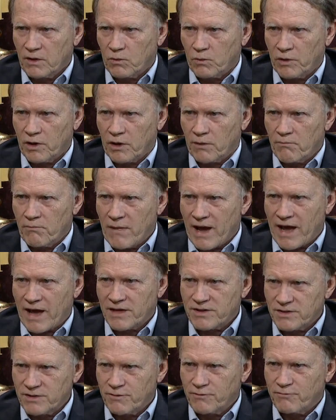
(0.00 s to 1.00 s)
We are
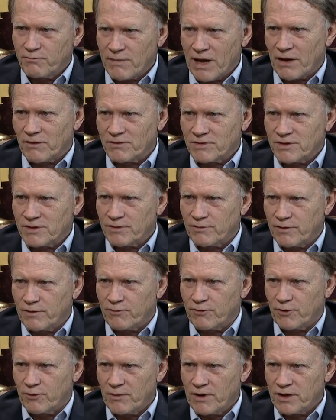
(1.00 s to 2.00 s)
massive mountains of
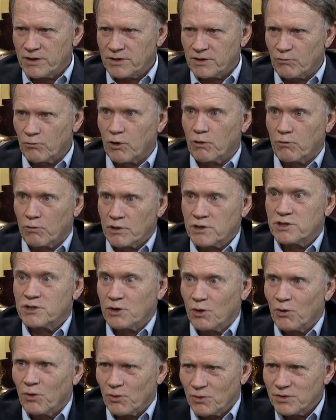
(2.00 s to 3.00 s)
information. Mm-hmm. We're
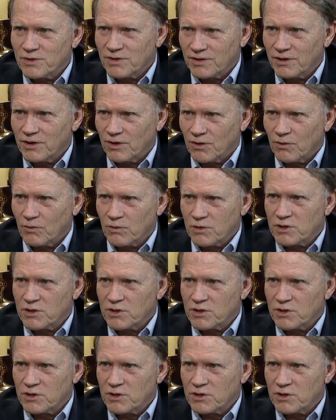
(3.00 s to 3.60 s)
souls, you know, mm-hmm.